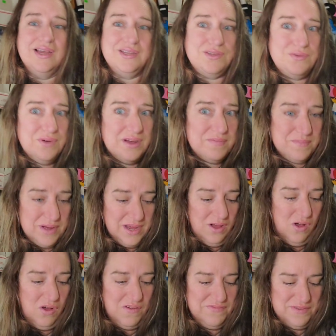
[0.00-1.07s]
I do have my
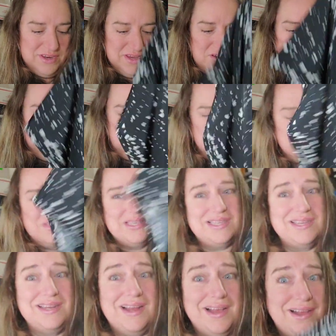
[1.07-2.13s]
haul video. If you
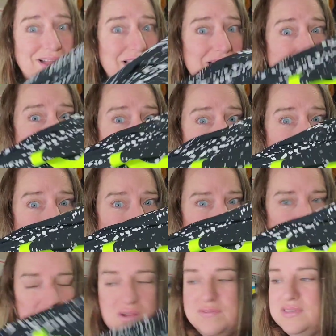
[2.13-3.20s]
missed it, I got a ton of
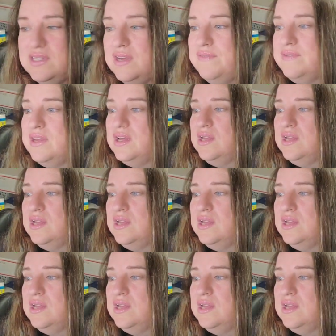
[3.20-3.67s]
golf stuff.